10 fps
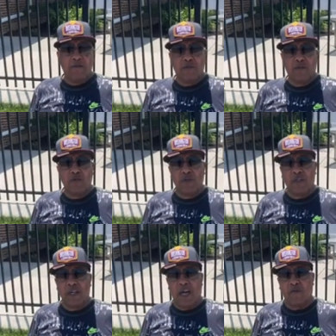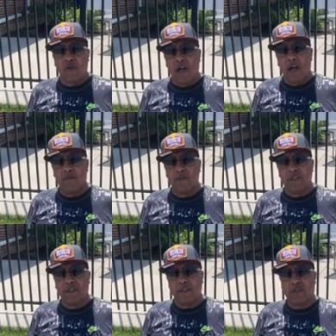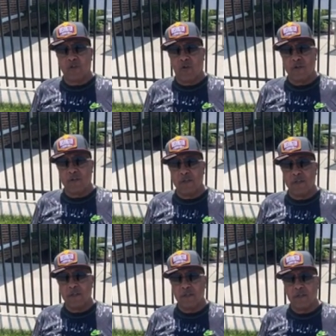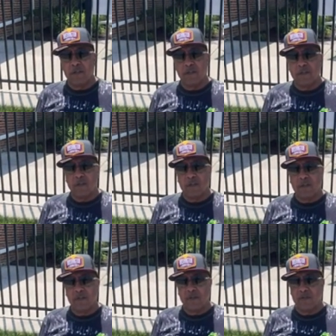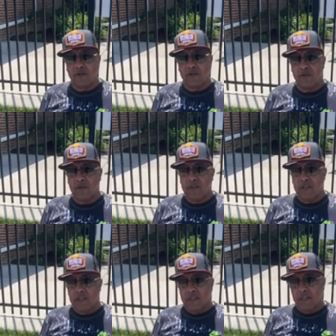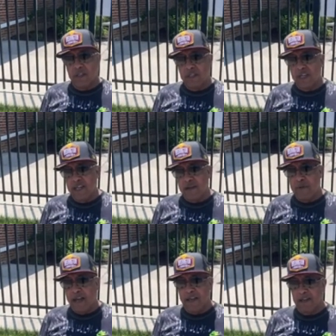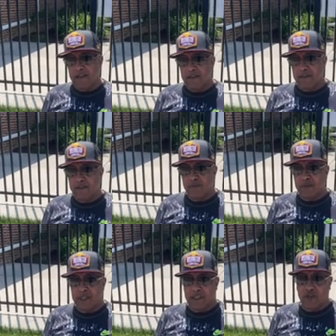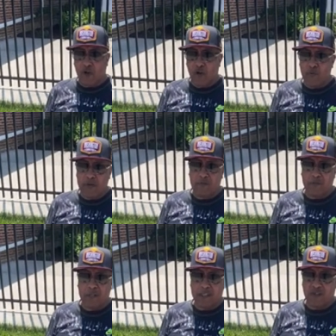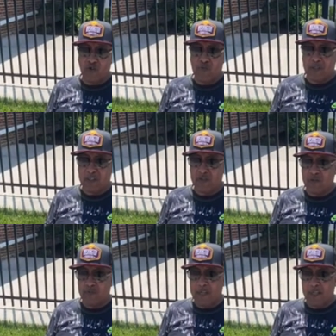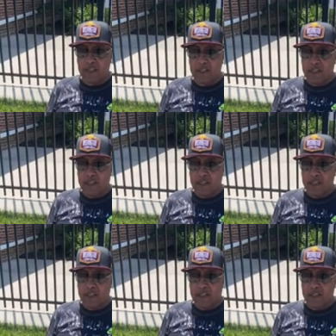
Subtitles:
he was doing a lot of robbing and extorting, you know. And he came back, and I talked with him, and I told him, I said, look, man,